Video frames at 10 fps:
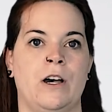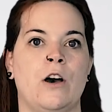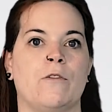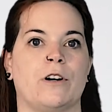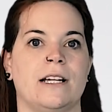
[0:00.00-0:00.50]

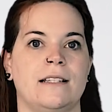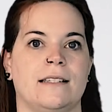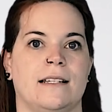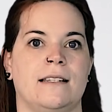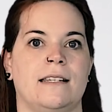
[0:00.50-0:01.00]
For
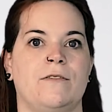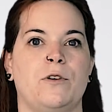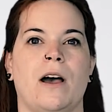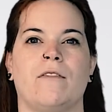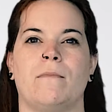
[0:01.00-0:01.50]
instance, if you
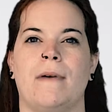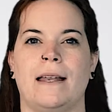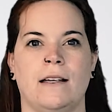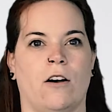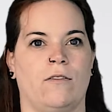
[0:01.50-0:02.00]
have
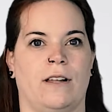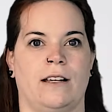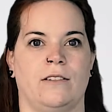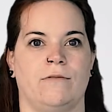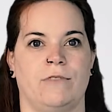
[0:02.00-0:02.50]
many
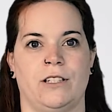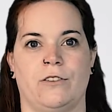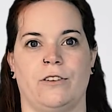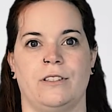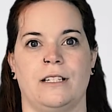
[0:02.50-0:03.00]
offline
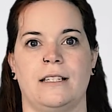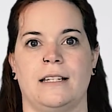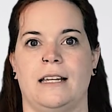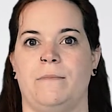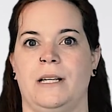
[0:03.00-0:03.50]
resources,
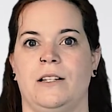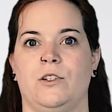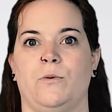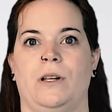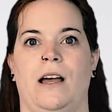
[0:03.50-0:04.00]
it means
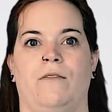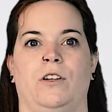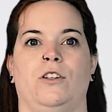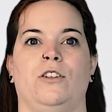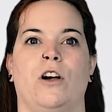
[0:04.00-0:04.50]
you will have
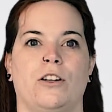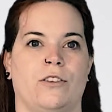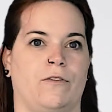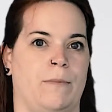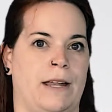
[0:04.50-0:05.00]
a lot
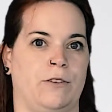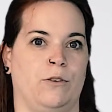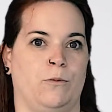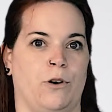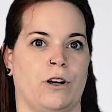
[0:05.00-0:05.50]
of
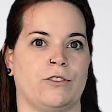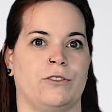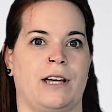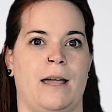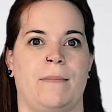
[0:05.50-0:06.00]
manual work to
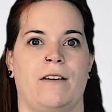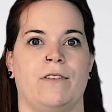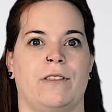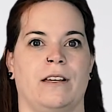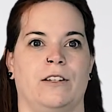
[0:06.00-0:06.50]
type
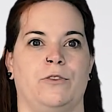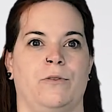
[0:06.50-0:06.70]
everything into